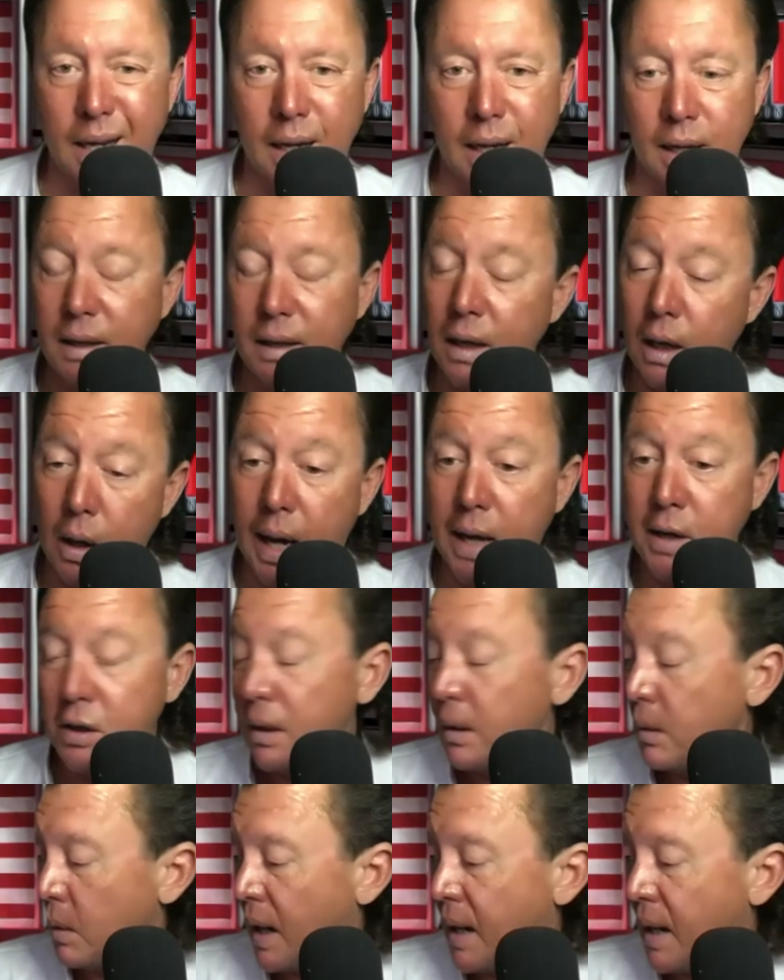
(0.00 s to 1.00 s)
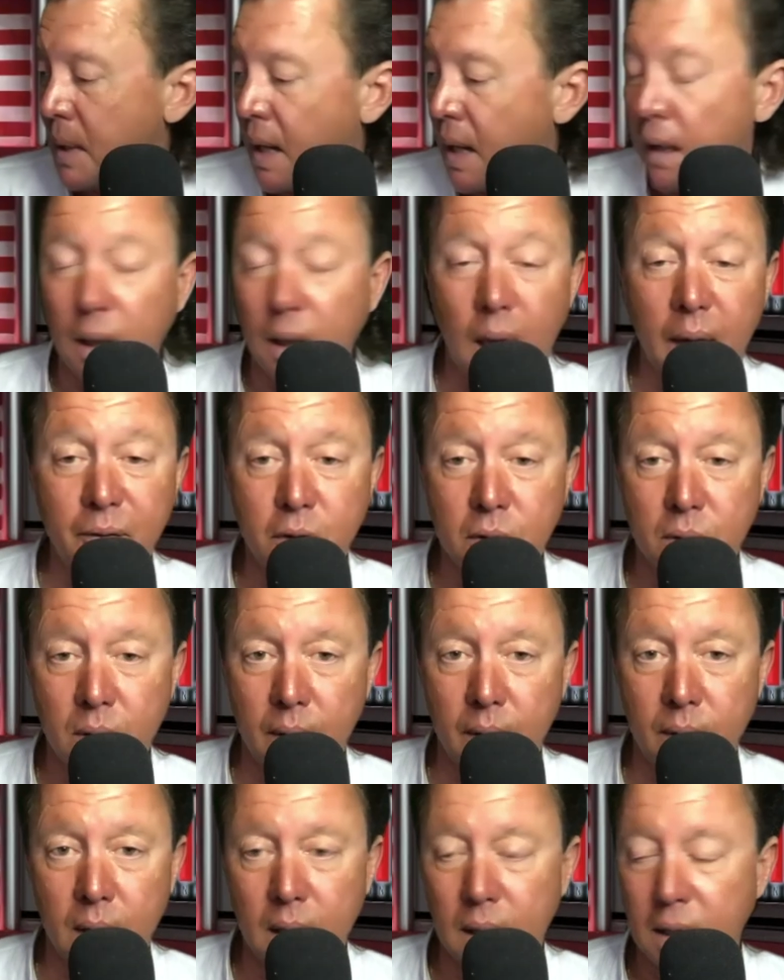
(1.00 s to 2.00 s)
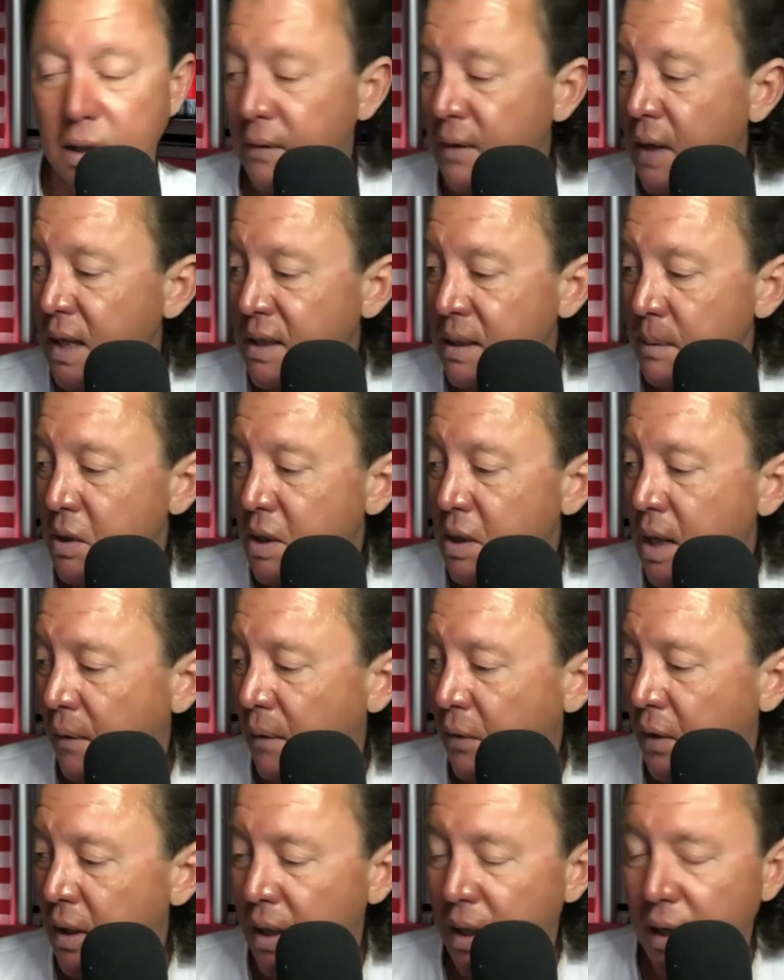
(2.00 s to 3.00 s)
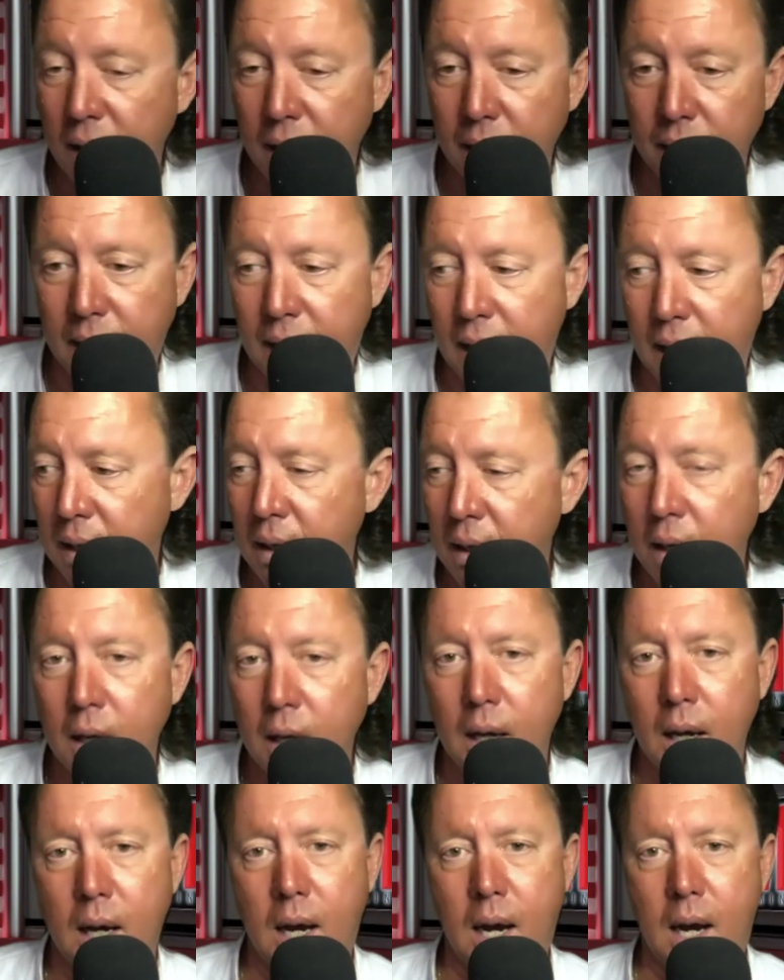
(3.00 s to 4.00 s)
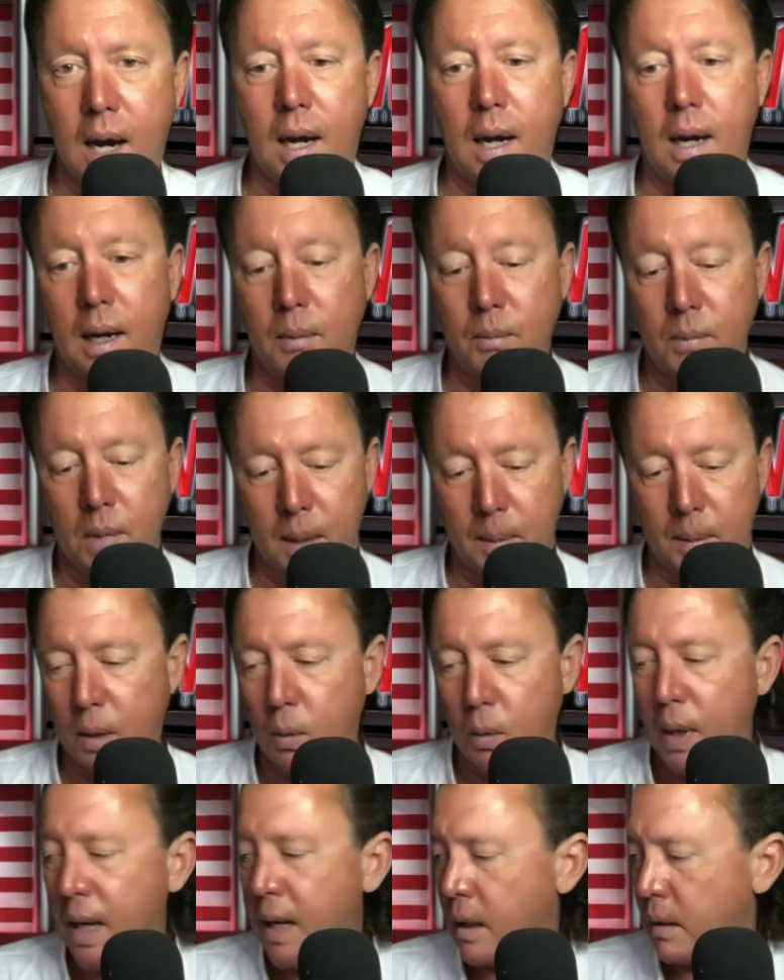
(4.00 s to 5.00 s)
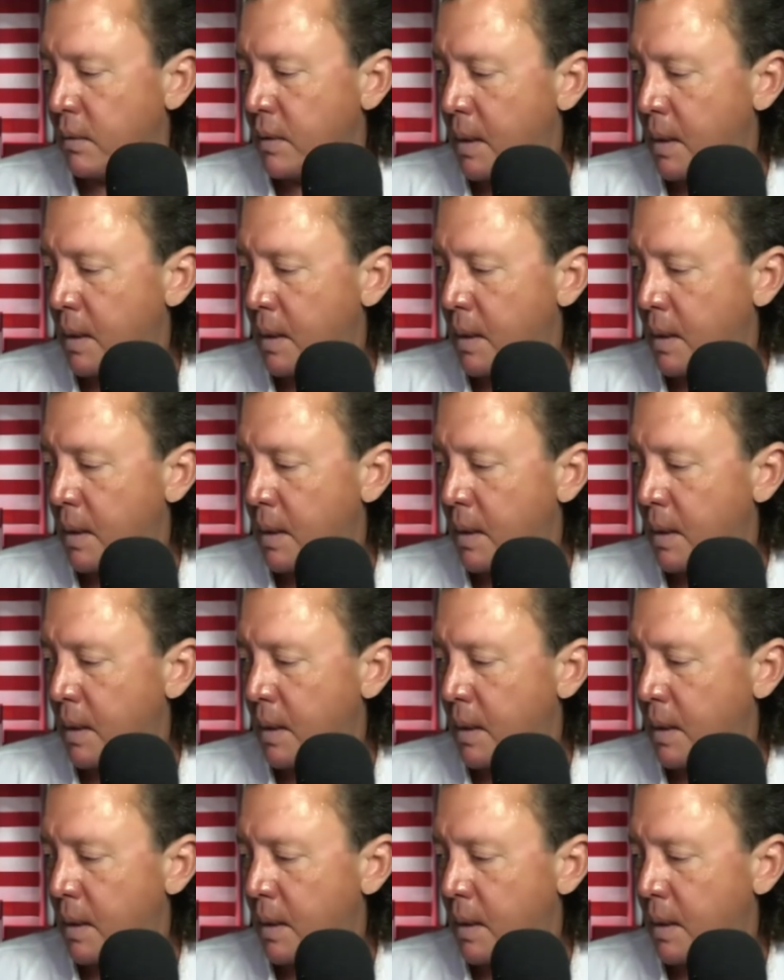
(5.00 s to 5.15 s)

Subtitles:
it. You know, I do. I mean, I love trivia, and you've got some stuff in here that I'm like, wow.